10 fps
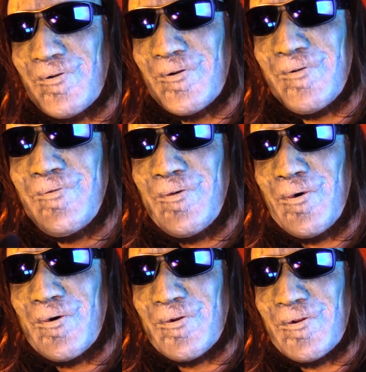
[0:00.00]
Look
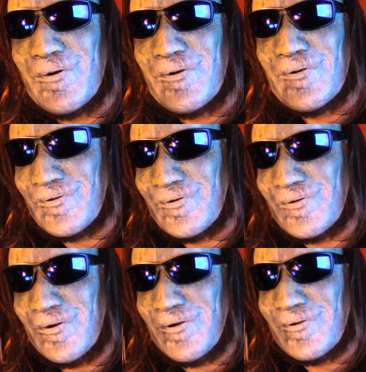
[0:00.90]
for the
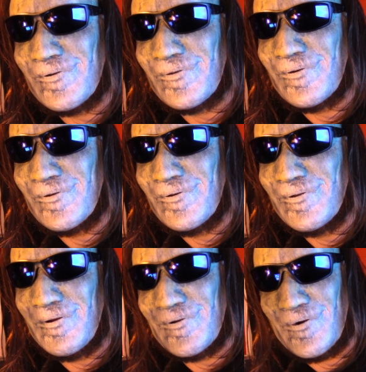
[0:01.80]
sights
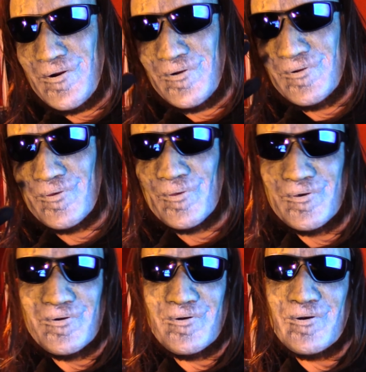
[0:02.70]
that your eyes
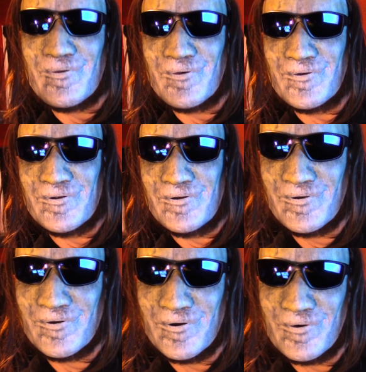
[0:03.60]
wouldn't naturally
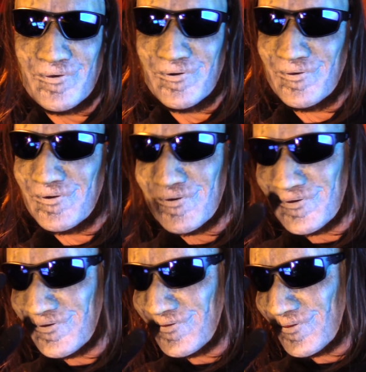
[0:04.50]
go to.
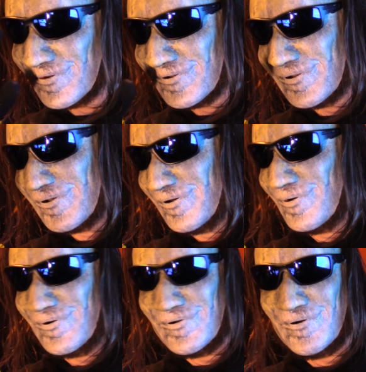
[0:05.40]
You really get
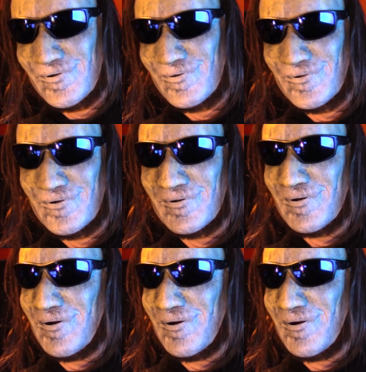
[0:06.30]
into a tunnel on the